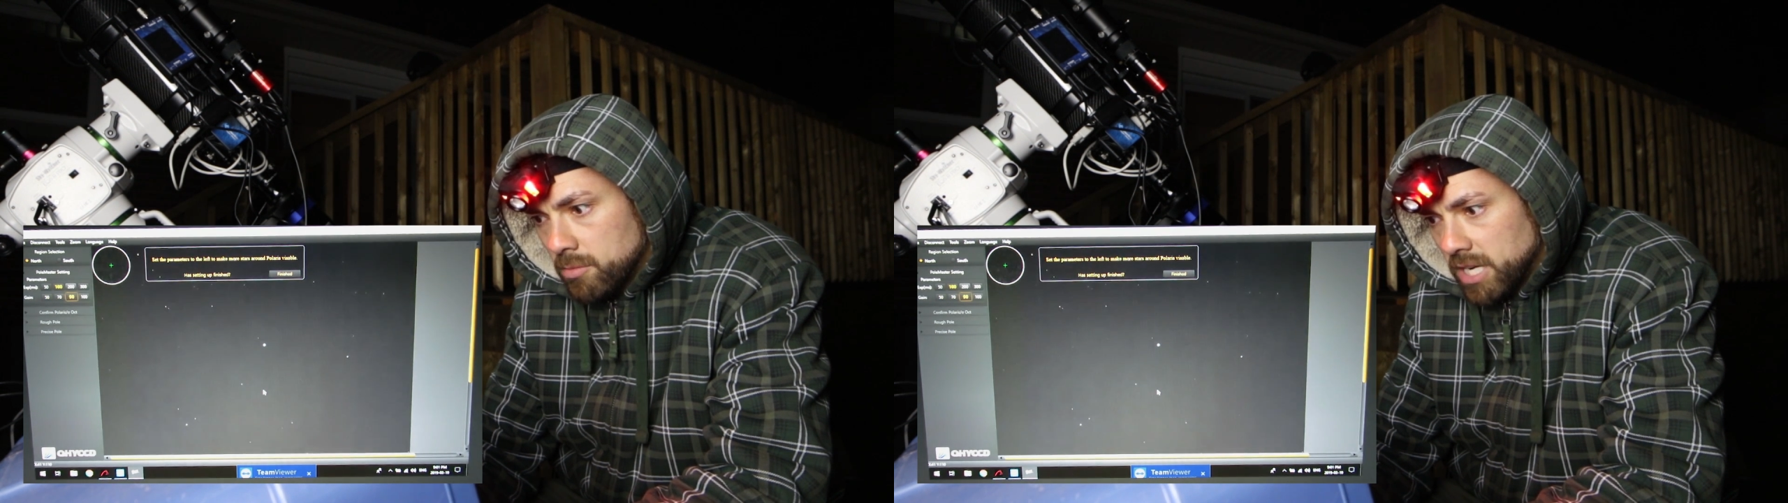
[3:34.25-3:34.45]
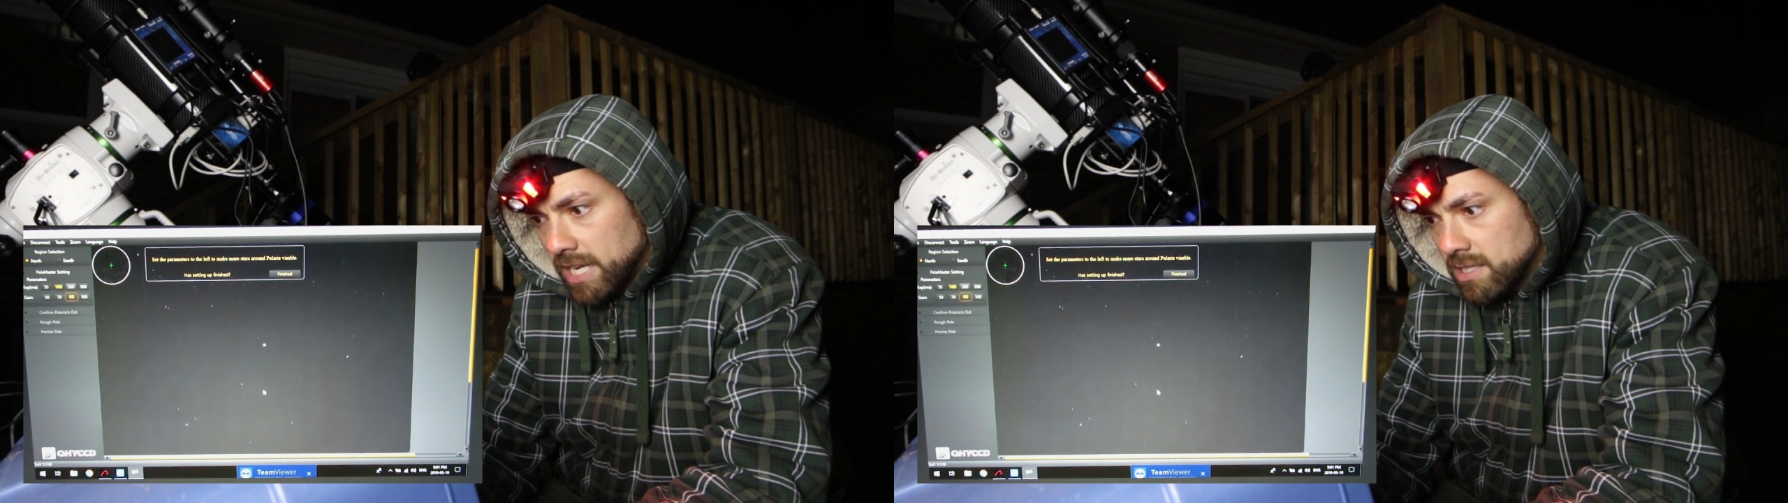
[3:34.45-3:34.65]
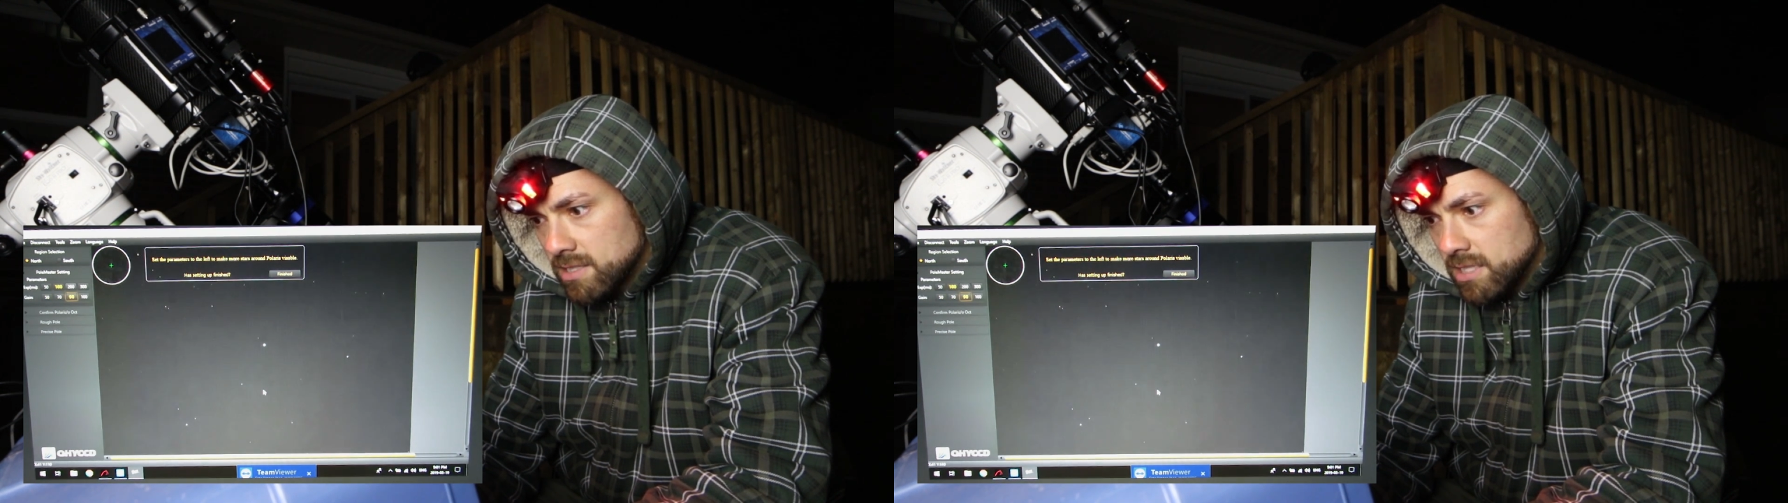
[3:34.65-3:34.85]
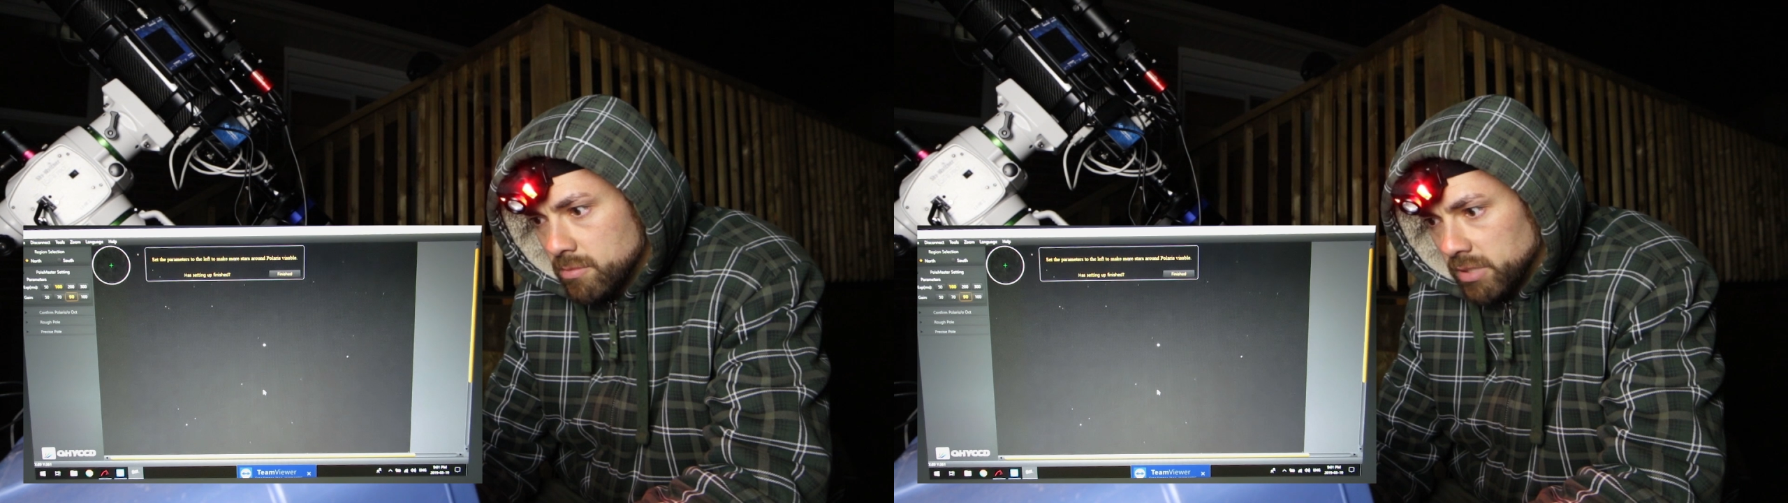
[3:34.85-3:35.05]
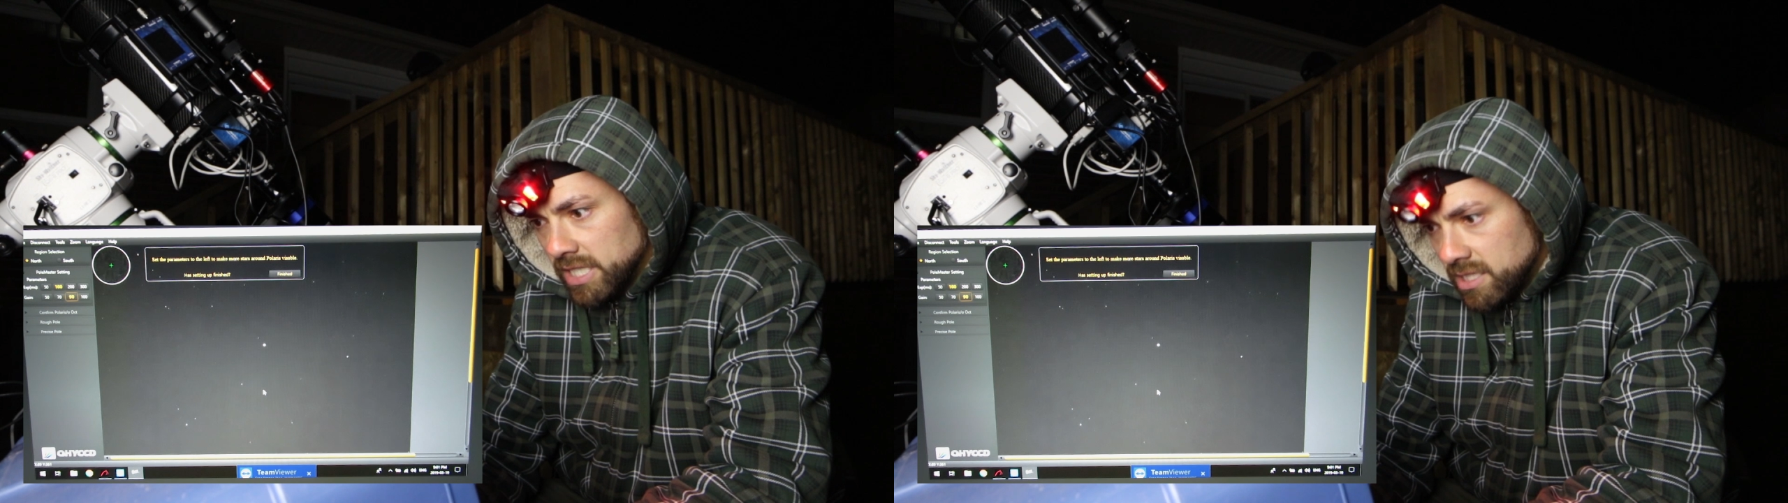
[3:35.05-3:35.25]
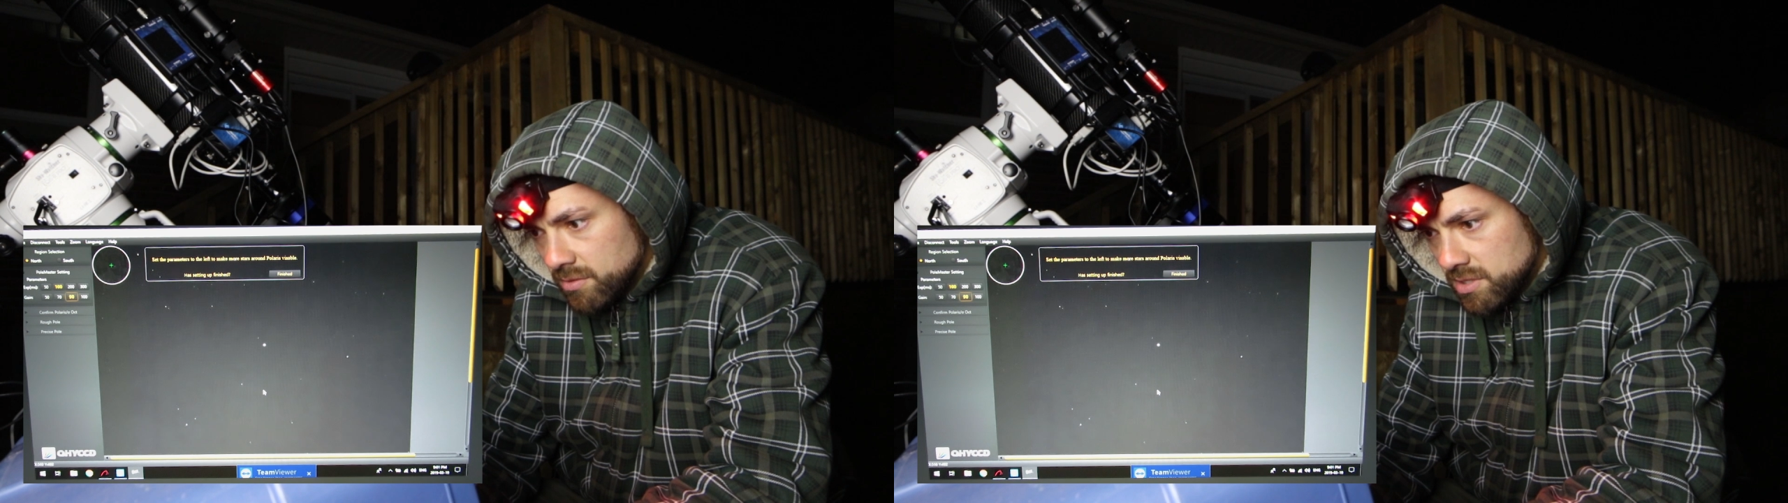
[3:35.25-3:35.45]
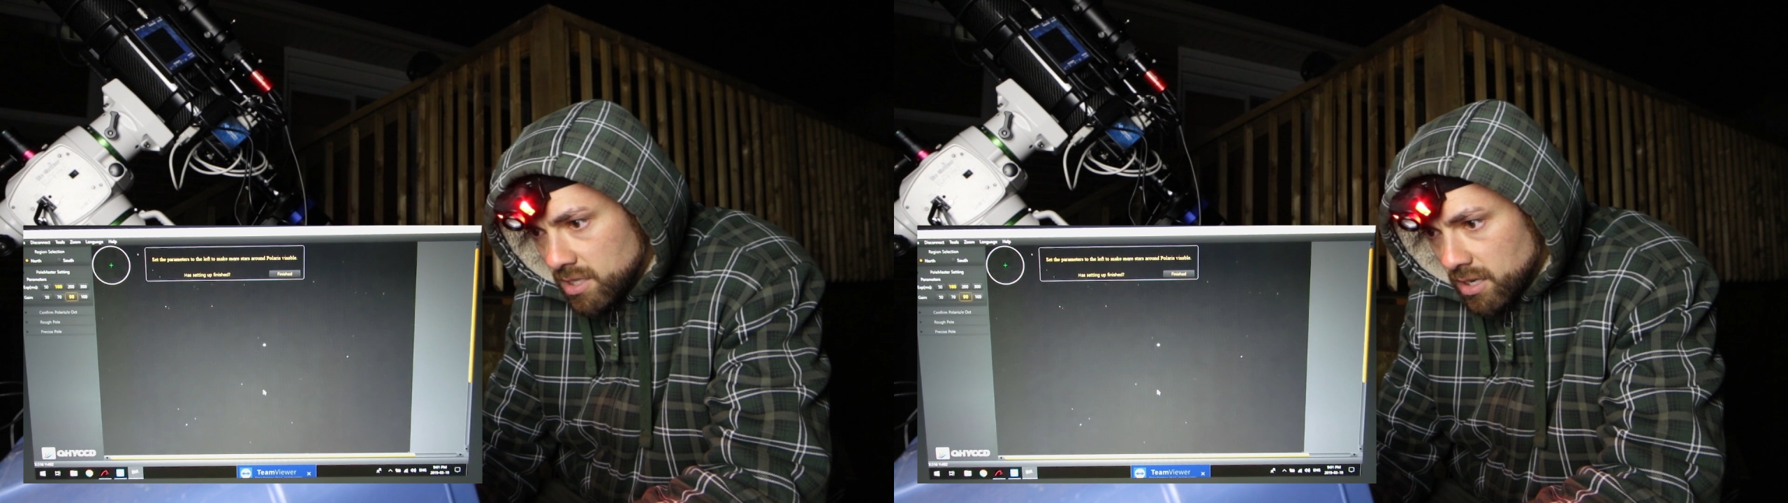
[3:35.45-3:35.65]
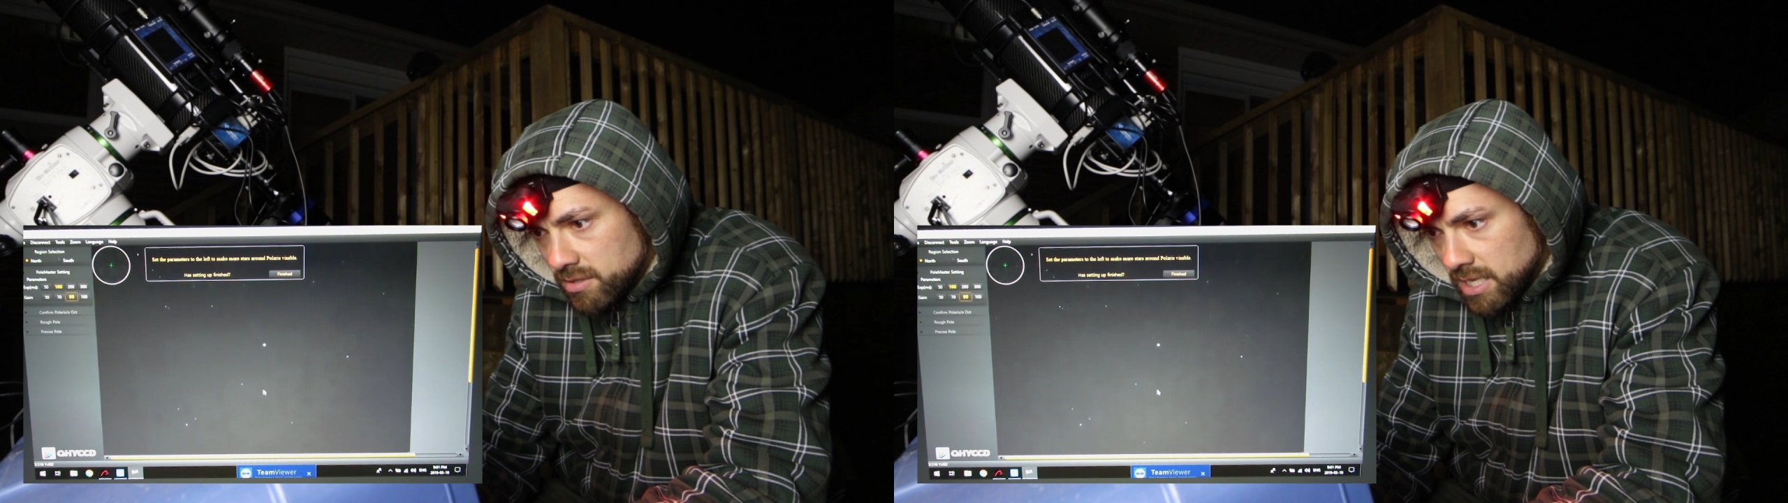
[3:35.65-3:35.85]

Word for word: but I can see plenty of stars.